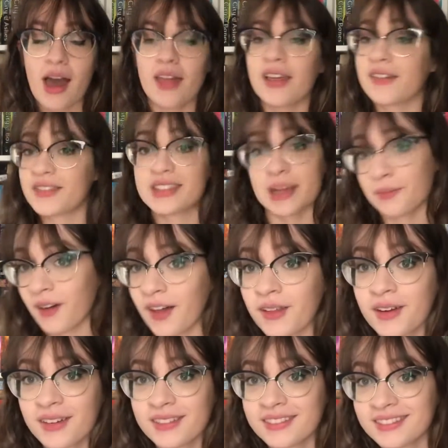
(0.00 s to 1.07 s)
They have the same father,
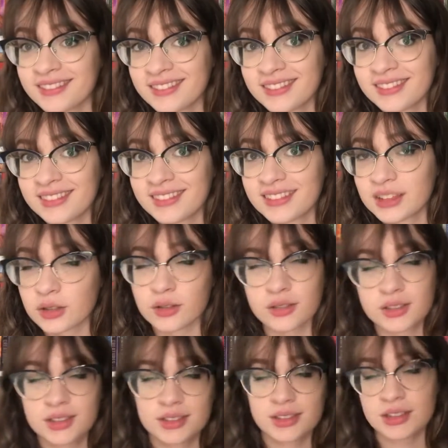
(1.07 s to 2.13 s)
so they're,
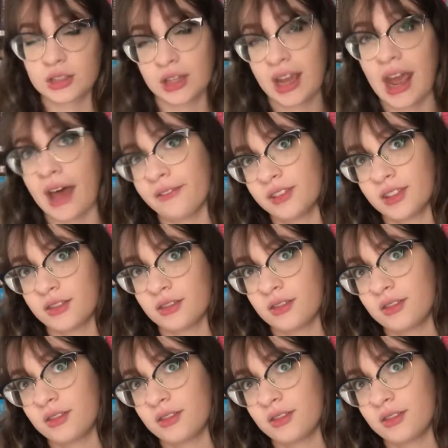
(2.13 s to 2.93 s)
they're like half-sisters.